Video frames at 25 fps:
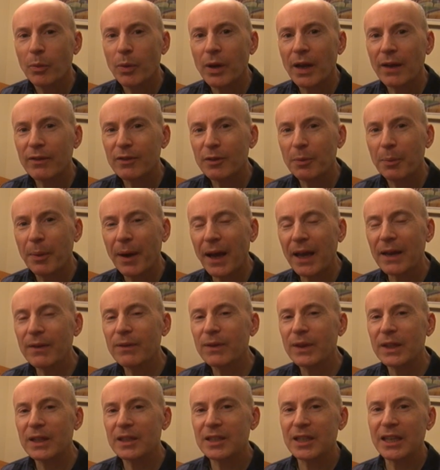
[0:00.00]
we have to
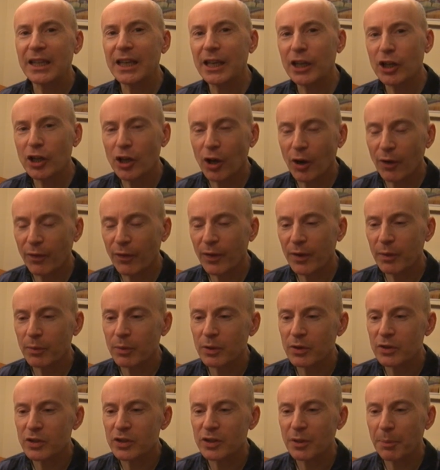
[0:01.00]
pay for the tea and coffee,
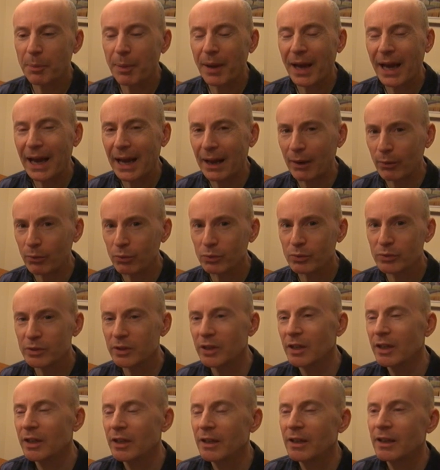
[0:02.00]
which is a
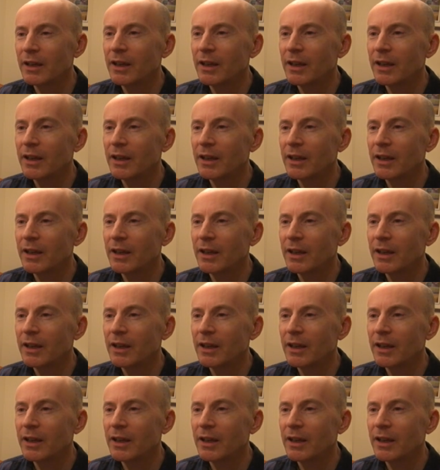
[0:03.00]
pound,